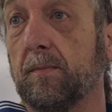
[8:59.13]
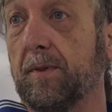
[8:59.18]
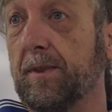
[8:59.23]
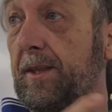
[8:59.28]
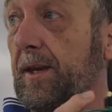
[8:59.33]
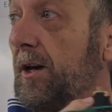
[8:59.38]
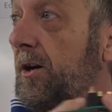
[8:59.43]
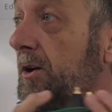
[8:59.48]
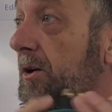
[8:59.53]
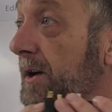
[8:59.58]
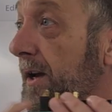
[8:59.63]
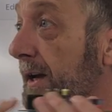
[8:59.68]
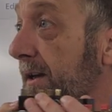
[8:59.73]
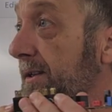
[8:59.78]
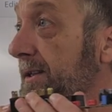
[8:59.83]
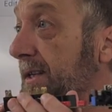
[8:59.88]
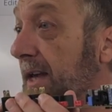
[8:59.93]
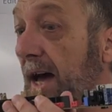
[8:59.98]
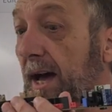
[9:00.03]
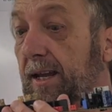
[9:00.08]
They're
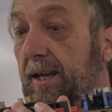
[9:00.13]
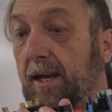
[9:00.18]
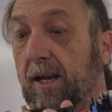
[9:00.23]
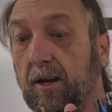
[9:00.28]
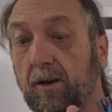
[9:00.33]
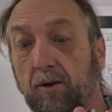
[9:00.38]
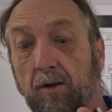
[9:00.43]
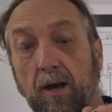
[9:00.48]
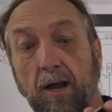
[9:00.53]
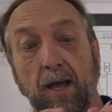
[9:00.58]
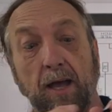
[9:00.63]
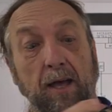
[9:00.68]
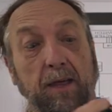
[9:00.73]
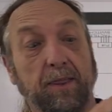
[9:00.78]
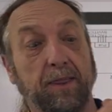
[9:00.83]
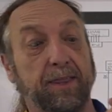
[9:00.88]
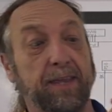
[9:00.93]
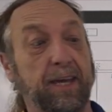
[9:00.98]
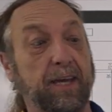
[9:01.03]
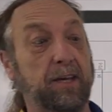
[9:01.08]
inside of here.
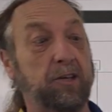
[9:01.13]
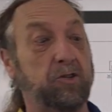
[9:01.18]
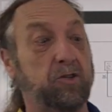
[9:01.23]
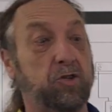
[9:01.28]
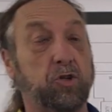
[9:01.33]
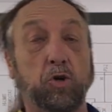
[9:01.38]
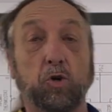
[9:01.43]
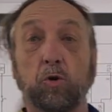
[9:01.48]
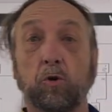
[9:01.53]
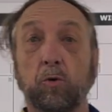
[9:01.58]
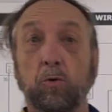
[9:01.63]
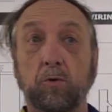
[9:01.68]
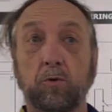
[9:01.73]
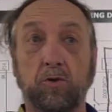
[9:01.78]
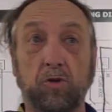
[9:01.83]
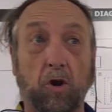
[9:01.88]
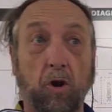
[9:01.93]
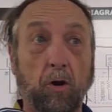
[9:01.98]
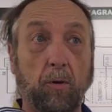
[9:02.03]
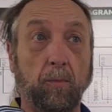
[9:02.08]
These two
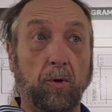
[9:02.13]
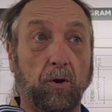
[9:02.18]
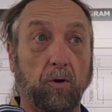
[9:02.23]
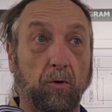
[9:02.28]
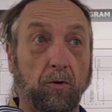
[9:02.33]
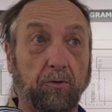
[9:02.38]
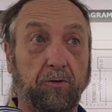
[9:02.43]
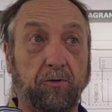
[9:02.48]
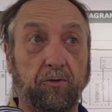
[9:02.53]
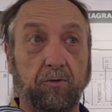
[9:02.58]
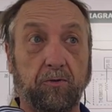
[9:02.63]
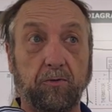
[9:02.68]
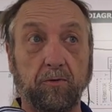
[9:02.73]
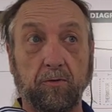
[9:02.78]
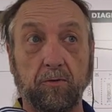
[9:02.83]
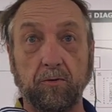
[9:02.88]
terminals